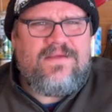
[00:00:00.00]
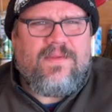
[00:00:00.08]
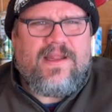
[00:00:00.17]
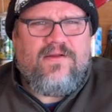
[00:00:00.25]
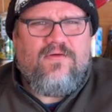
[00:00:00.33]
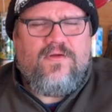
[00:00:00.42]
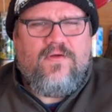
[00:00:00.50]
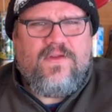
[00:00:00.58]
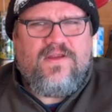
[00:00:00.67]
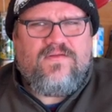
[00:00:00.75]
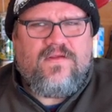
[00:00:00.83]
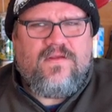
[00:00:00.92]
but I don't know that
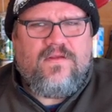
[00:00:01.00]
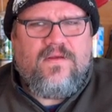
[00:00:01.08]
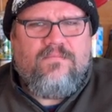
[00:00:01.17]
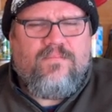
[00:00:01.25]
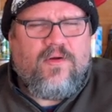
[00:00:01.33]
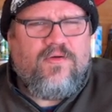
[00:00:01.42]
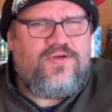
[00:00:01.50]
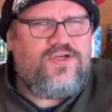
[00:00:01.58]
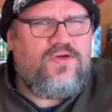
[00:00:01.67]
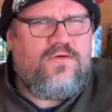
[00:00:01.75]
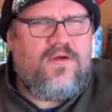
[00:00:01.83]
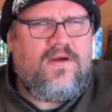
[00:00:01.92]
it's a, a, burnt
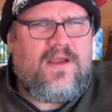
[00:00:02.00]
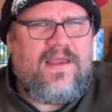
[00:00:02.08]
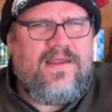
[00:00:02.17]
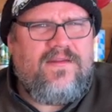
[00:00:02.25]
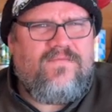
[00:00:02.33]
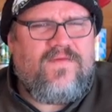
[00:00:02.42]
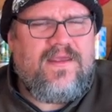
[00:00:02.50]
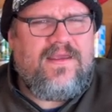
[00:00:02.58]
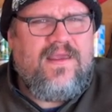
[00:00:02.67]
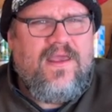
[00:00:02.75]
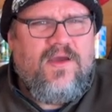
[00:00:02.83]
sugar kind of thing,